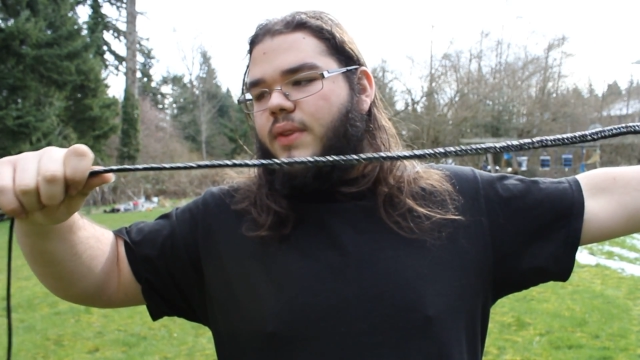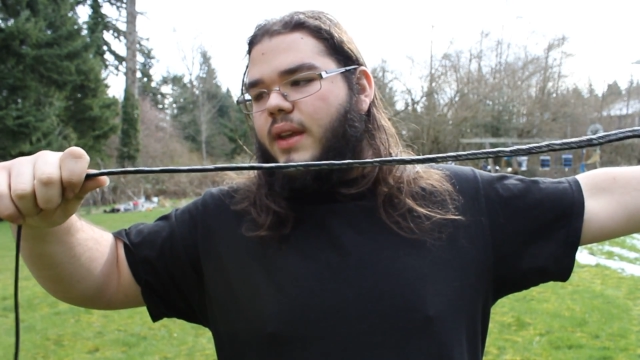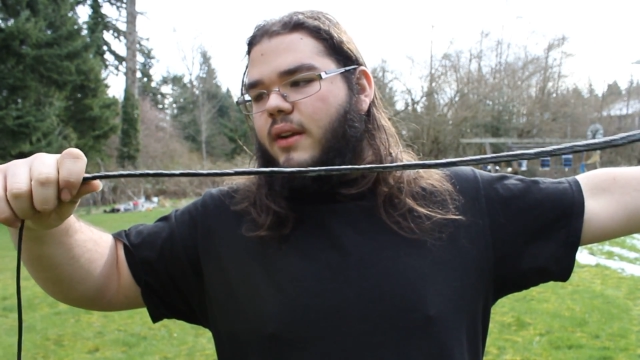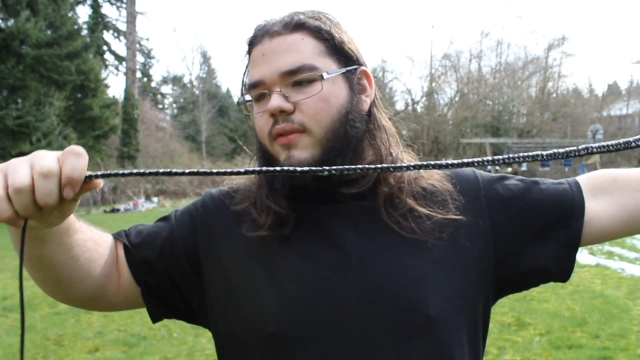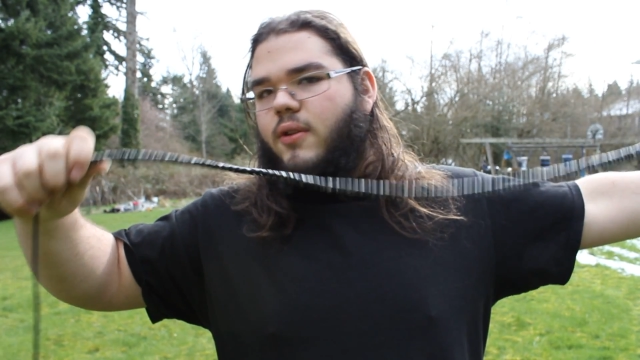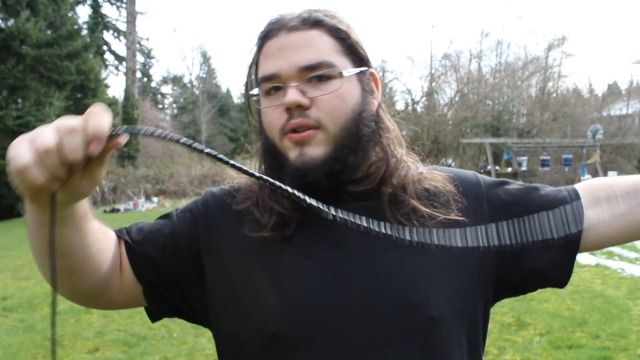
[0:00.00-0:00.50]

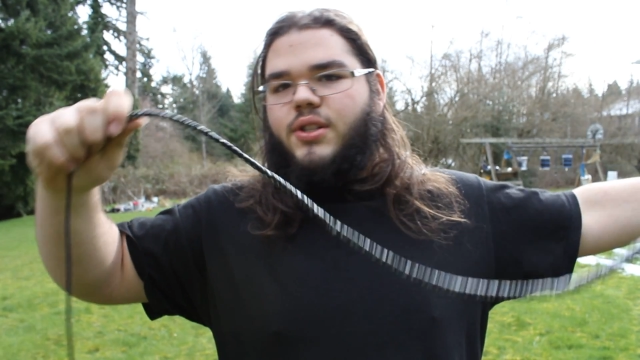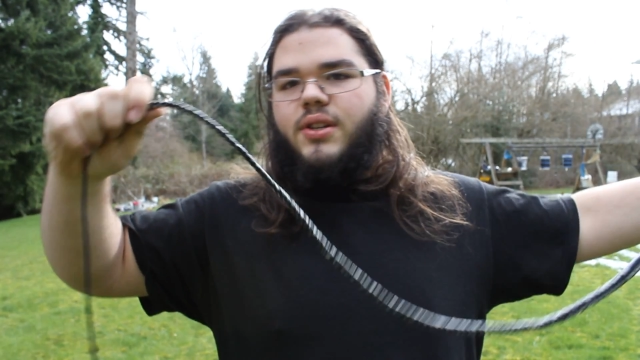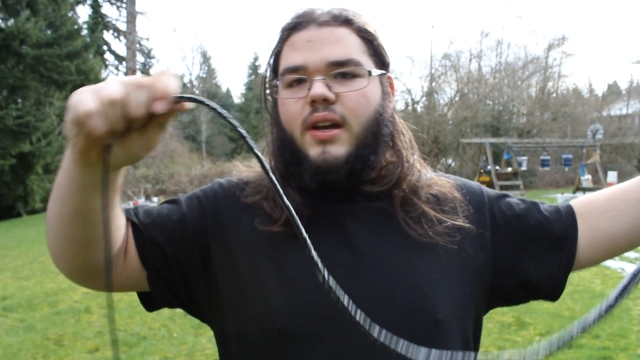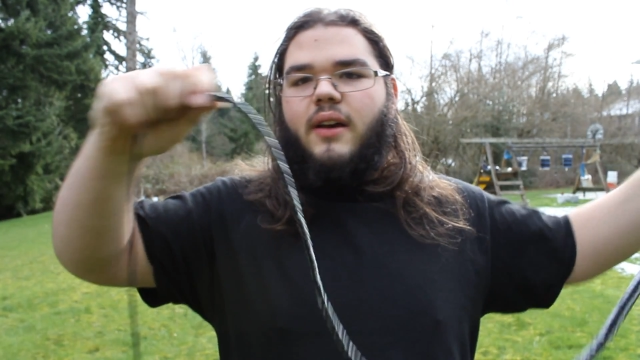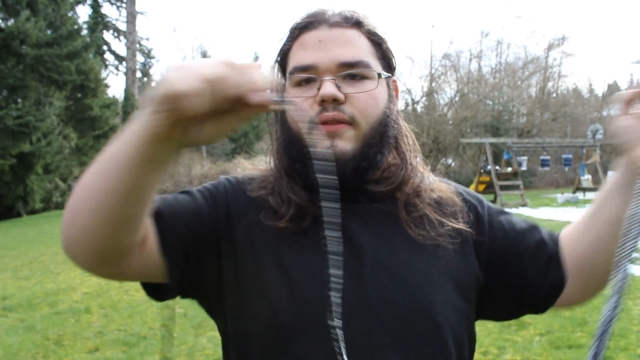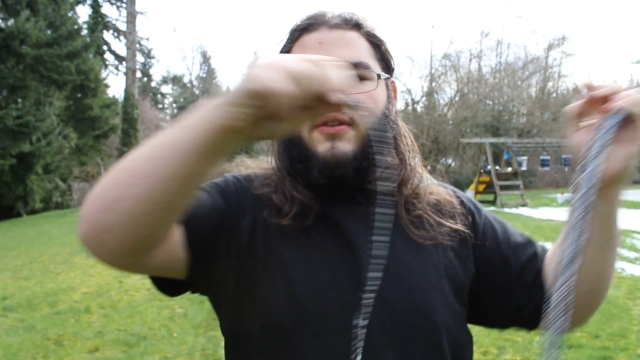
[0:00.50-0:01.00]
Then of course
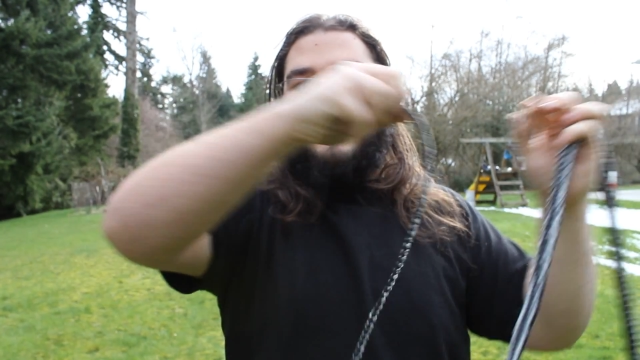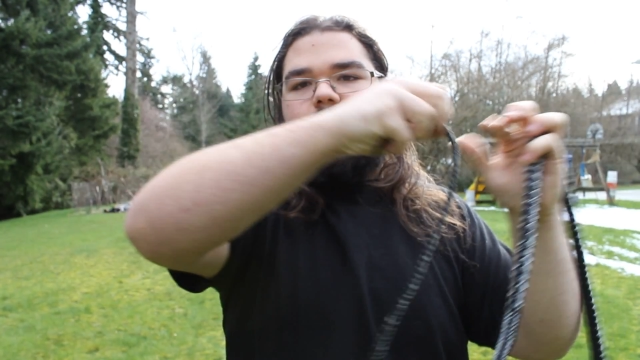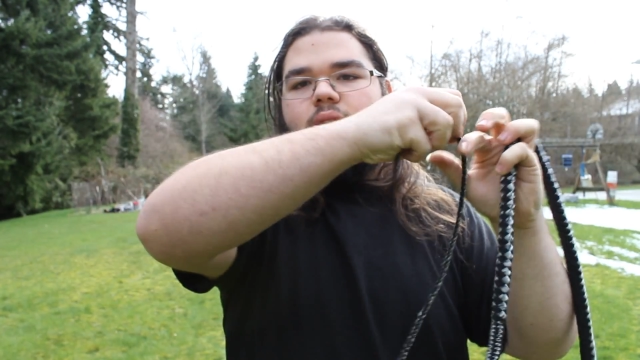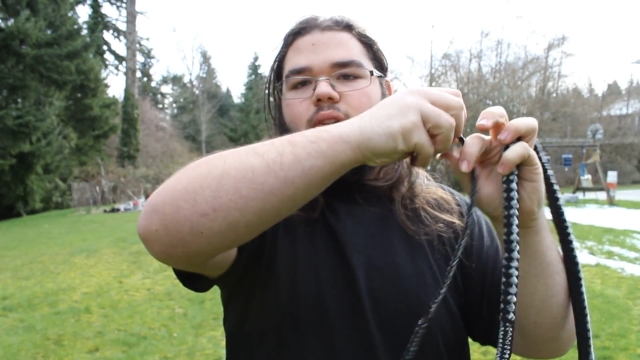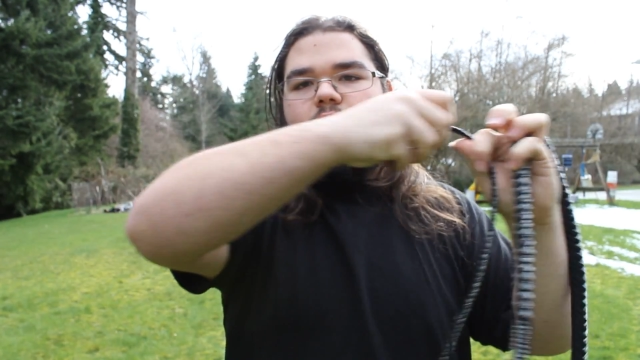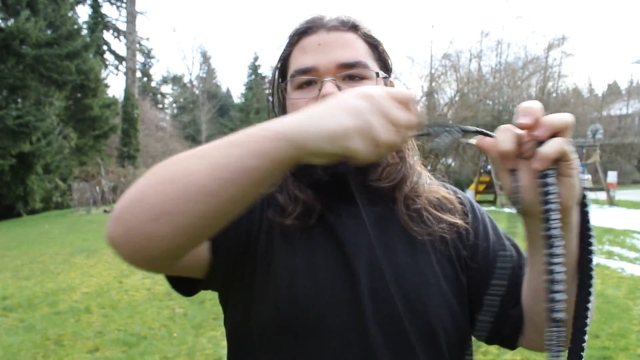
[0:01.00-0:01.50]
you have your
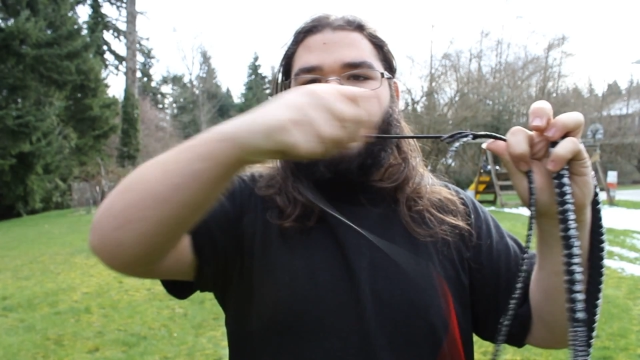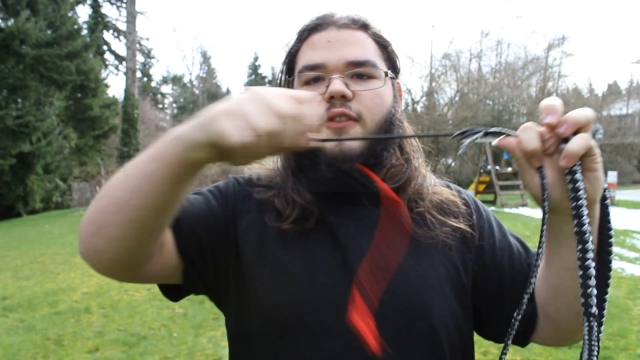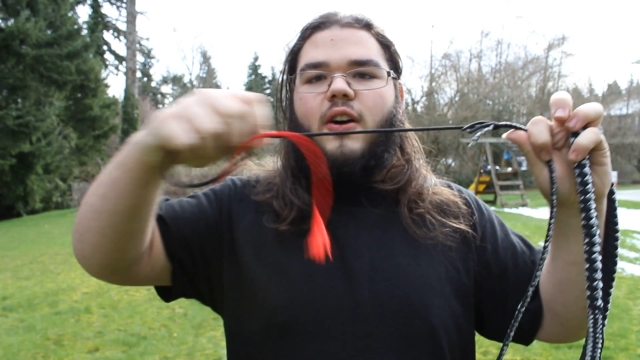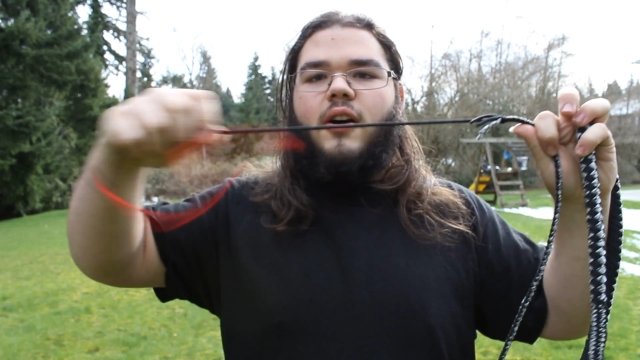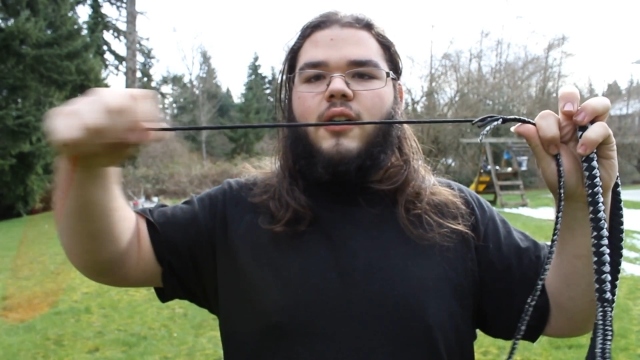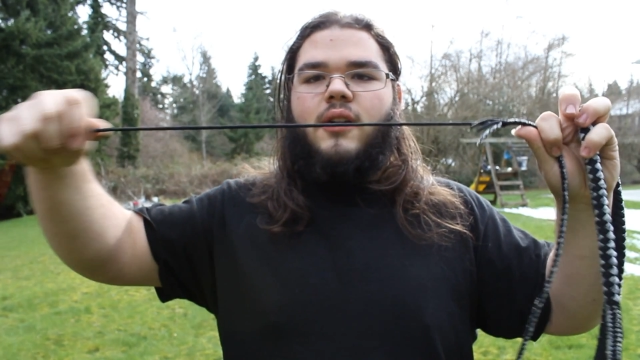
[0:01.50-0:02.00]

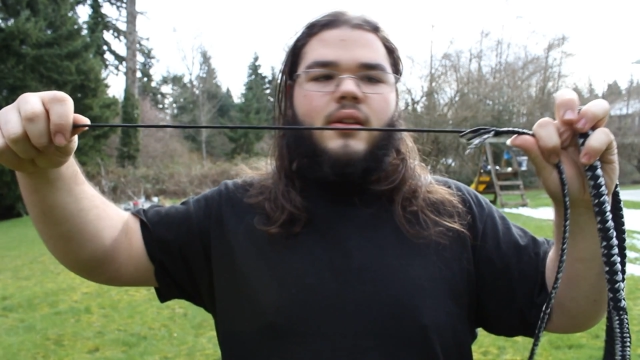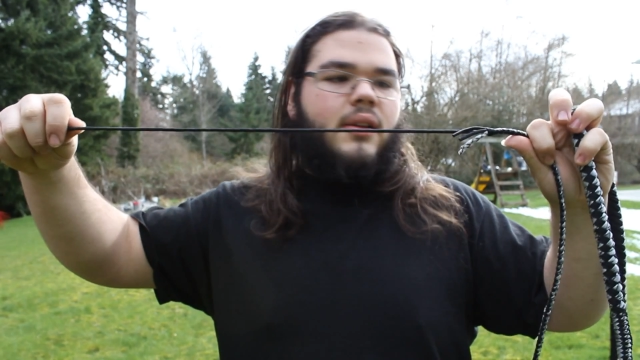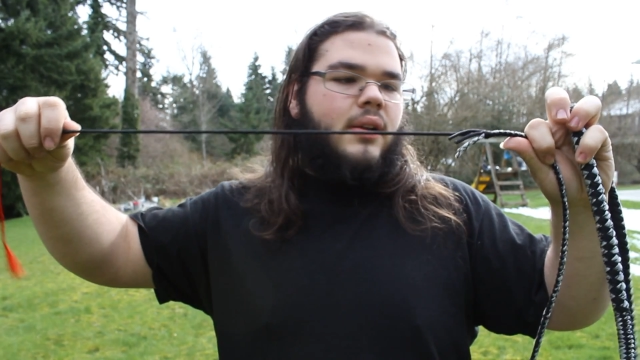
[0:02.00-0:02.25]
fall,